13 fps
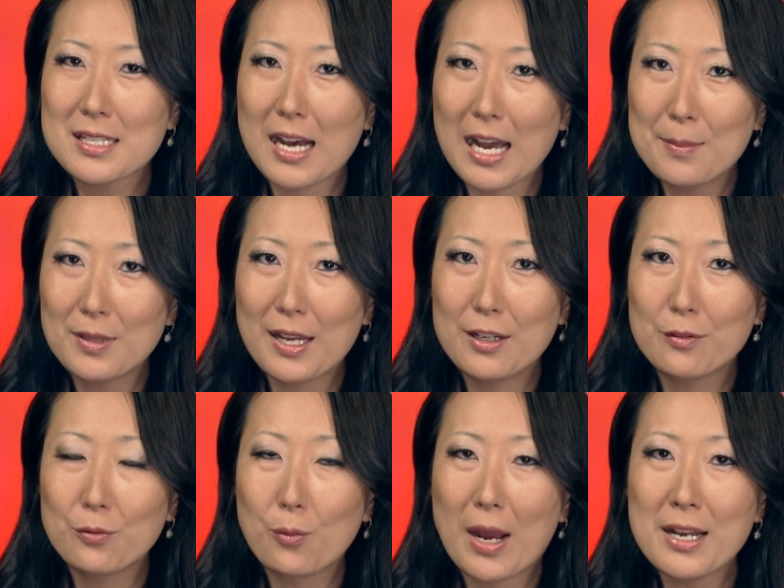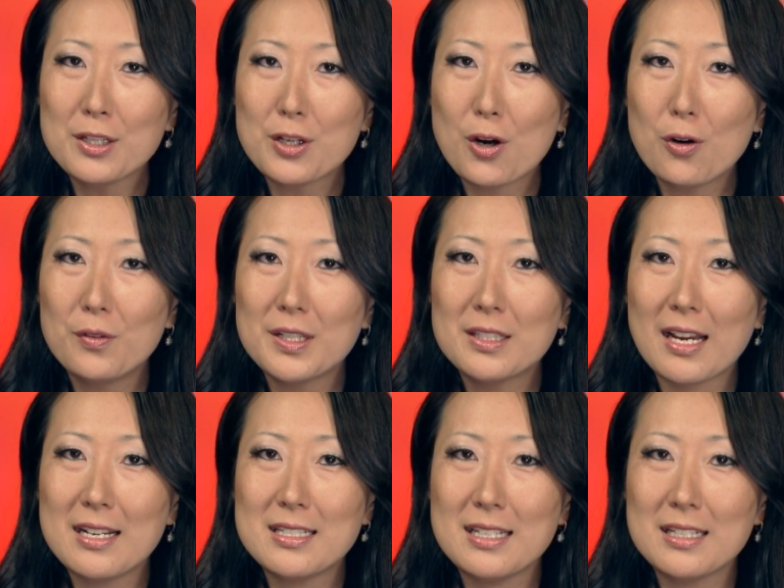timeline of when COVID
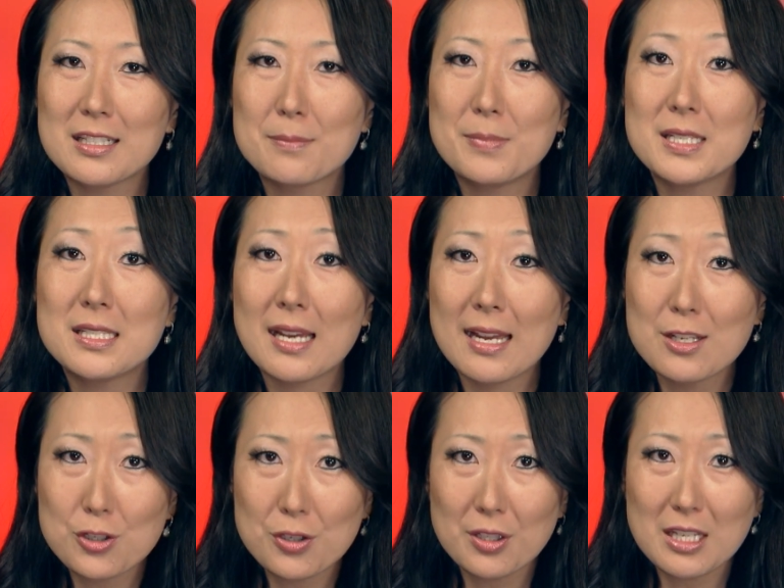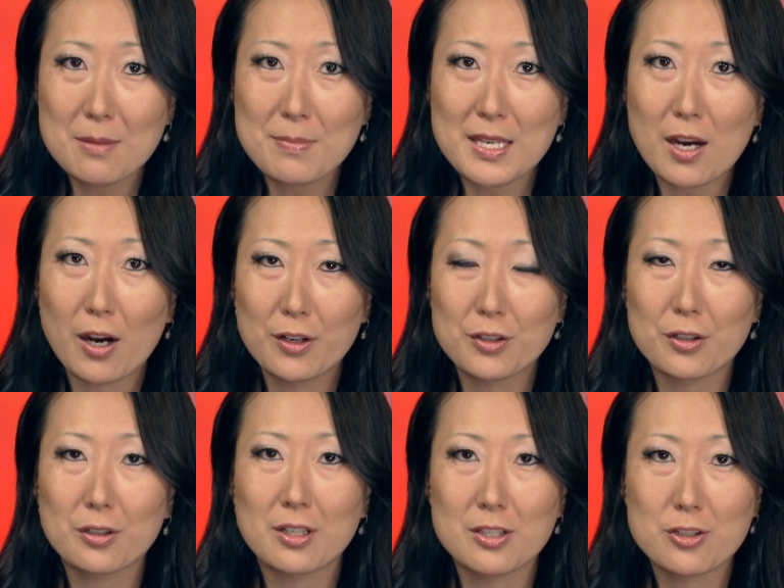19 could potentially be
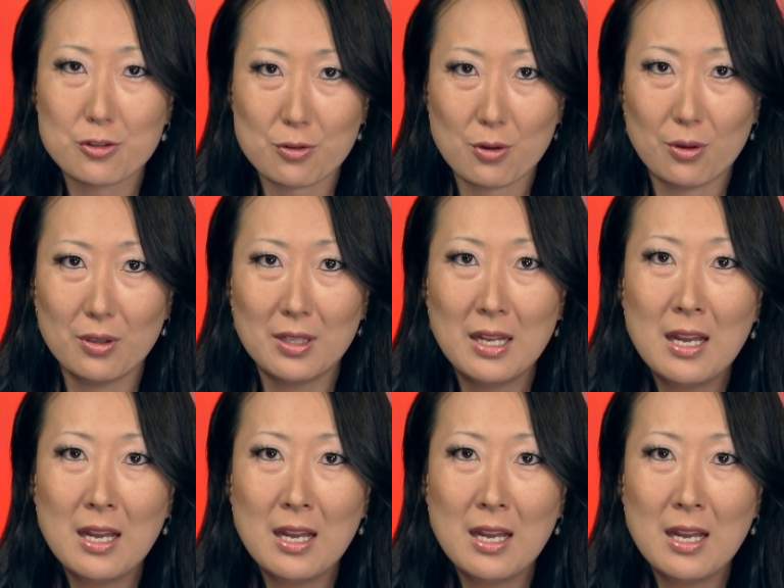under control.